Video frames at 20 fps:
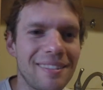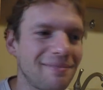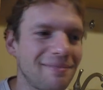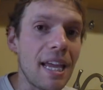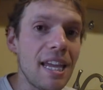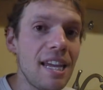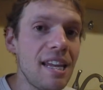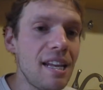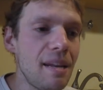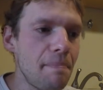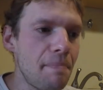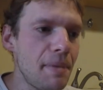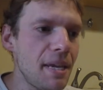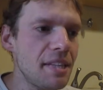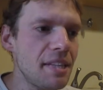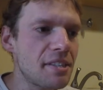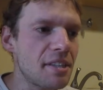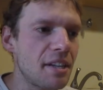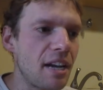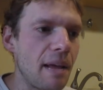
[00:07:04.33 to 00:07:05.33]
By eating
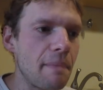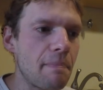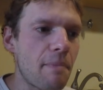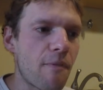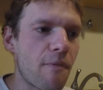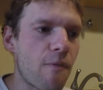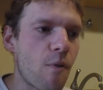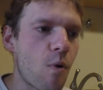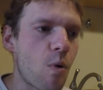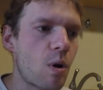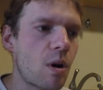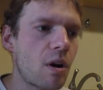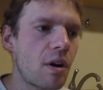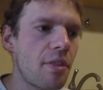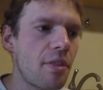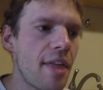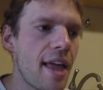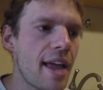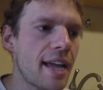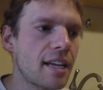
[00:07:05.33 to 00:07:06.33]
beans the night
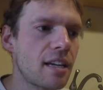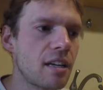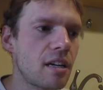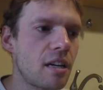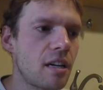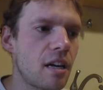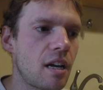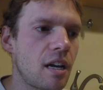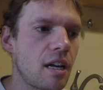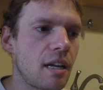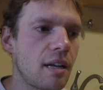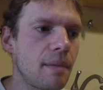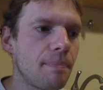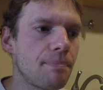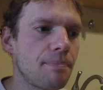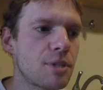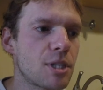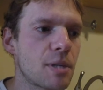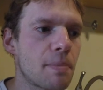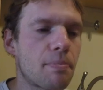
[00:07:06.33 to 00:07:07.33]
before that can
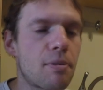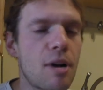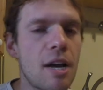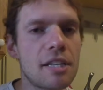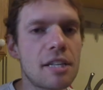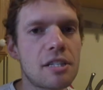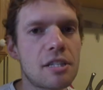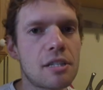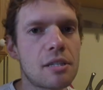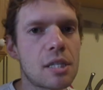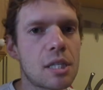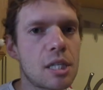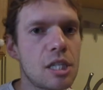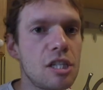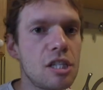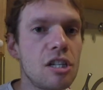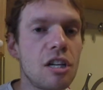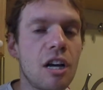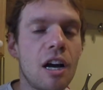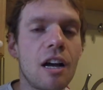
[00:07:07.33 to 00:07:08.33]
um, suppress
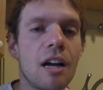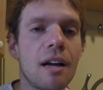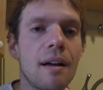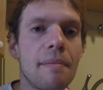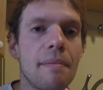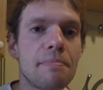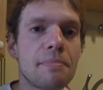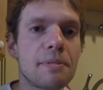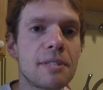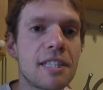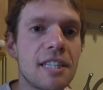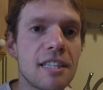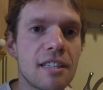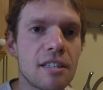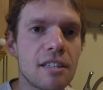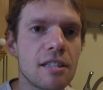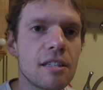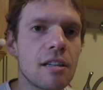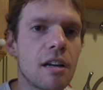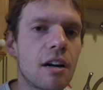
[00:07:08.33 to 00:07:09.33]
uh,
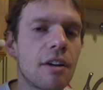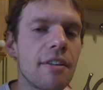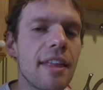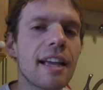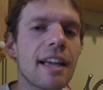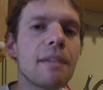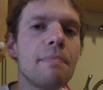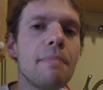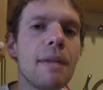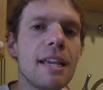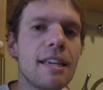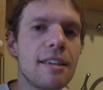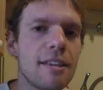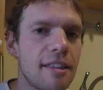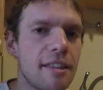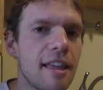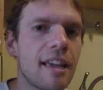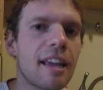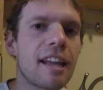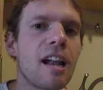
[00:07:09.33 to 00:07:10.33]
or that can
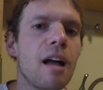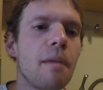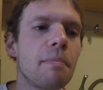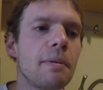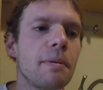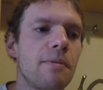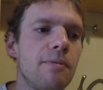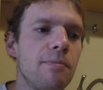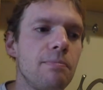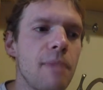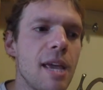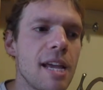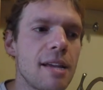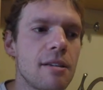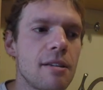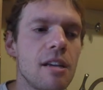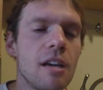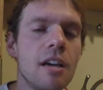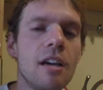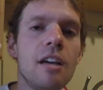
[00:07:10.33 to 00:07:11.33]
make that can help you
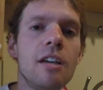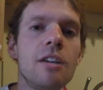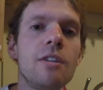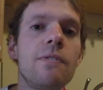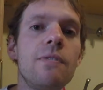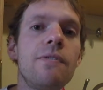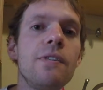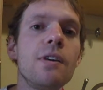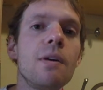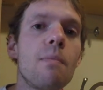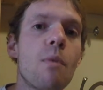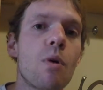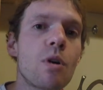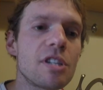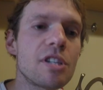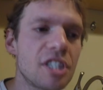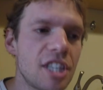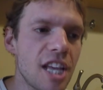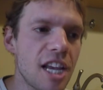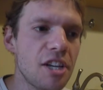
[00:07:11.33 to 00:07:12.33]
make you feel
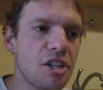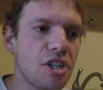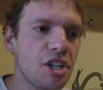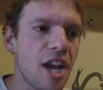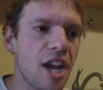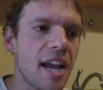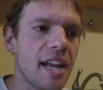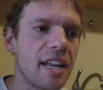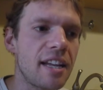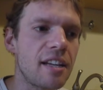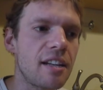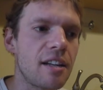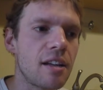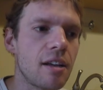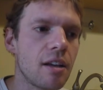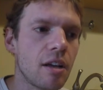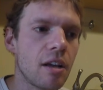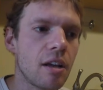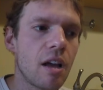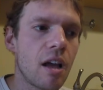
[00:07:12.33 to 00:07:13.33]
more satiated
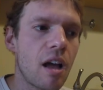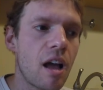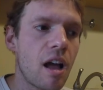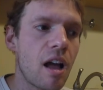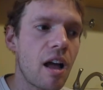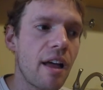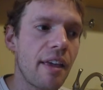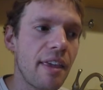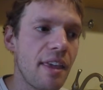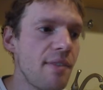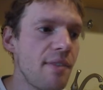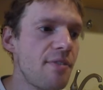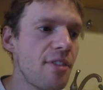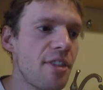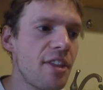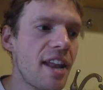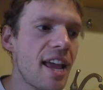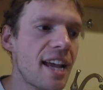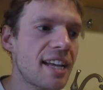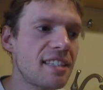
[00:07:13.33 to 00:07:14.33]
uh,
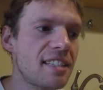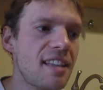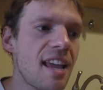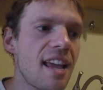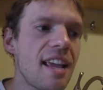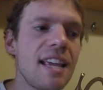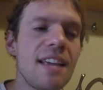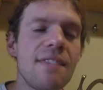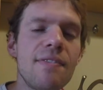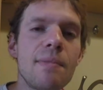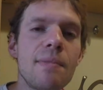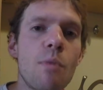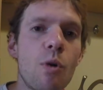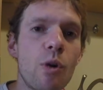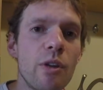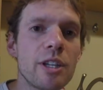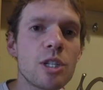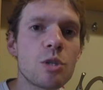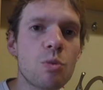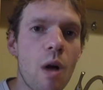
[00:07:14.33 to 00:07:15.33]
even the next day, even
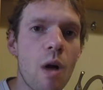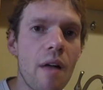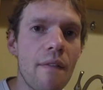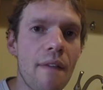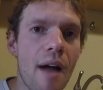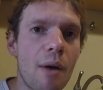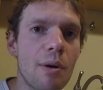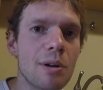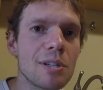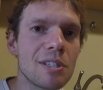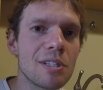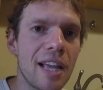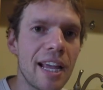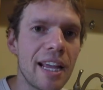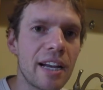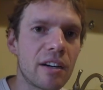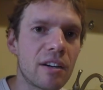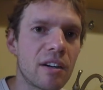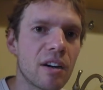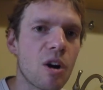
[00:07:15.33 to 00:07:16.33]
more than 12 hours
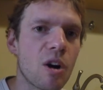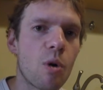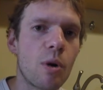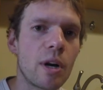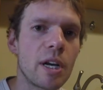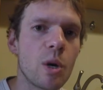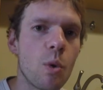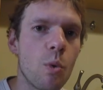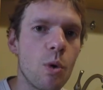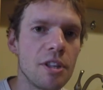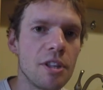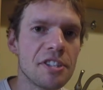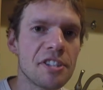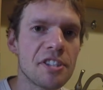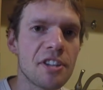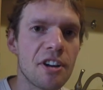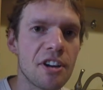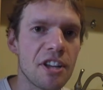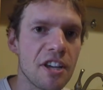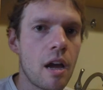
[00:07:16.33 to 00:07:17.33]
later, according to one
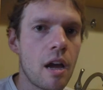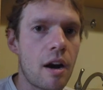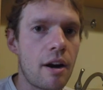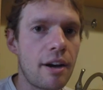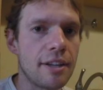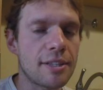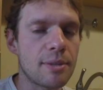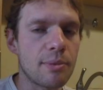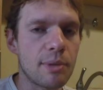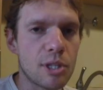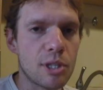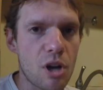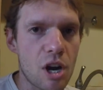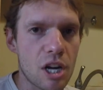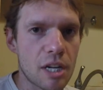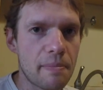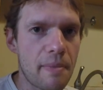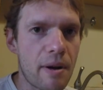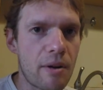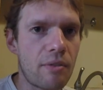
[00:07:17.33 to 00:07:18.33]
study. All right, so we
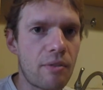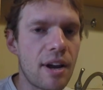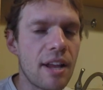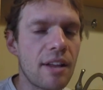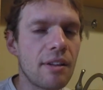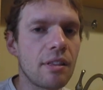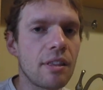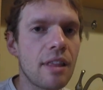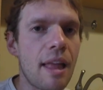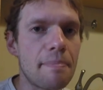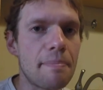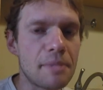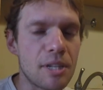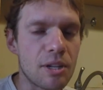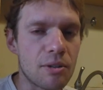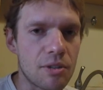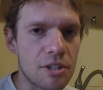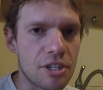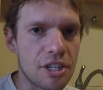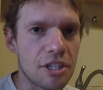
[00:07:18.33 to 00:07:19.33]
talked about re
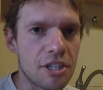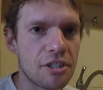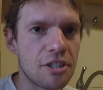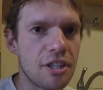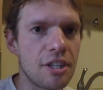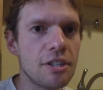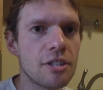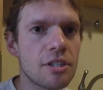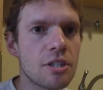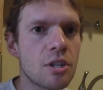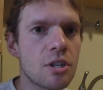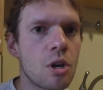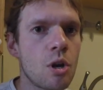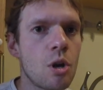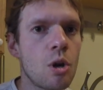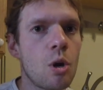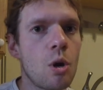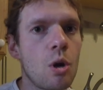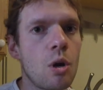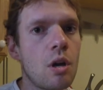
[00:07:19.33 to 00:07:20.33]
leptin resistance.
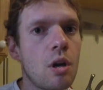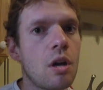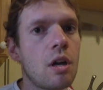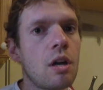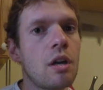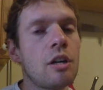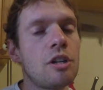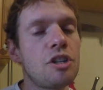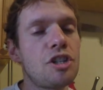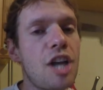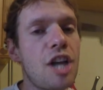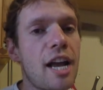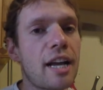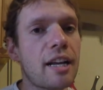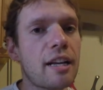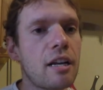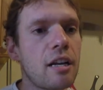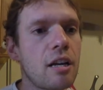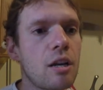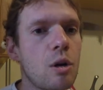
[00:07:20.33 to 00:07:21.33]

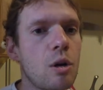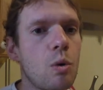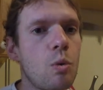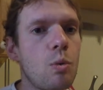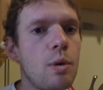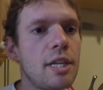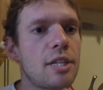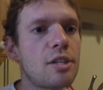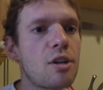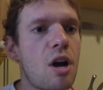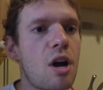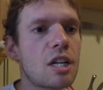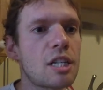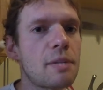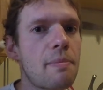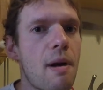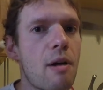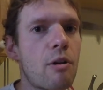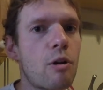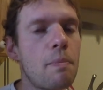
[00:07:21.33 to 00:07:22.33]
Check. We
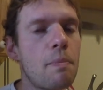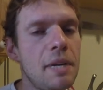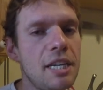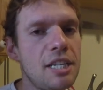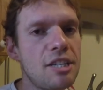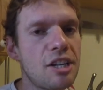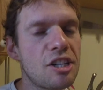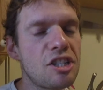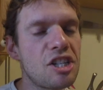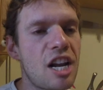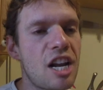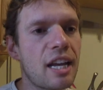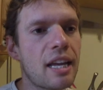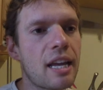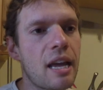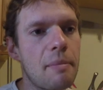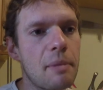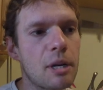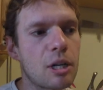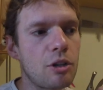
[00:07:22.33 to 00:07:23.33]
talked about
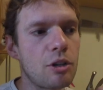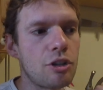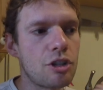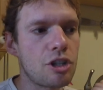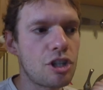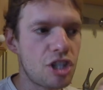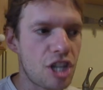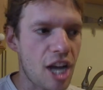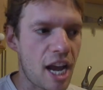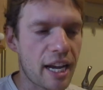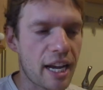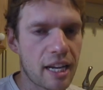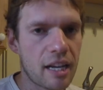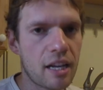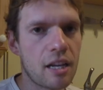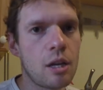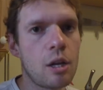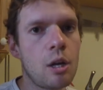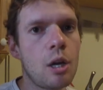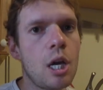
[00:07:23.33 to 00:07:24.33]
obesogenic chemicals. Check.
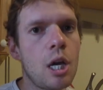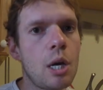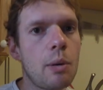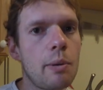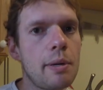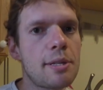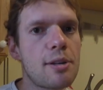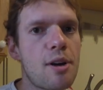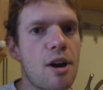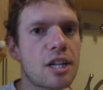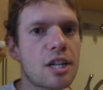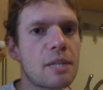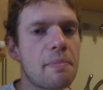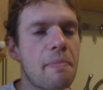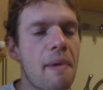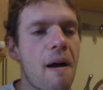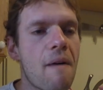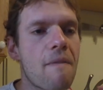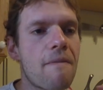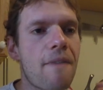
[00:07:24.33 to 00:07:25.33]
We talked
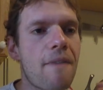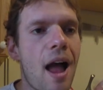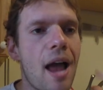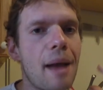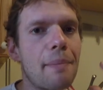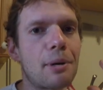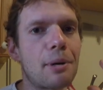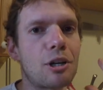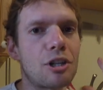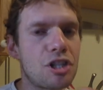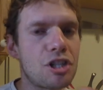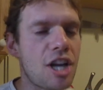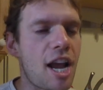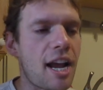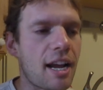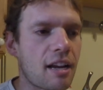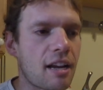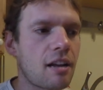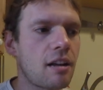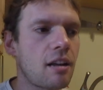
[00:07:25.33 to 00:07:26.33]
about fiber.
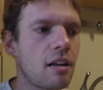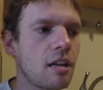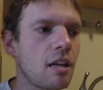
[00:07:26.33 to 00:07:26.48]
Check.